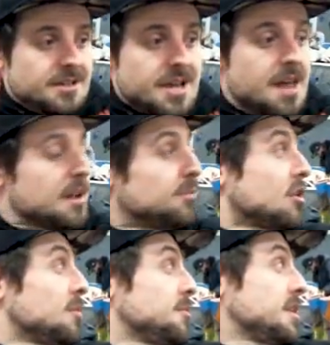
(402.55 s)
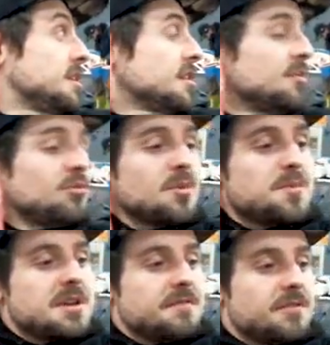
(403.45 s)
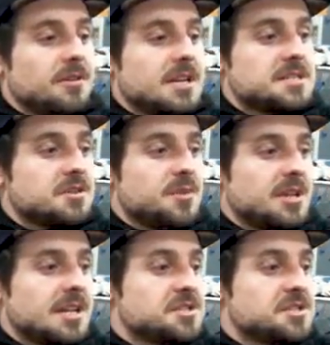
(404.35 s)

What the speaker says: that'll probably be it for Lester and me. Lester,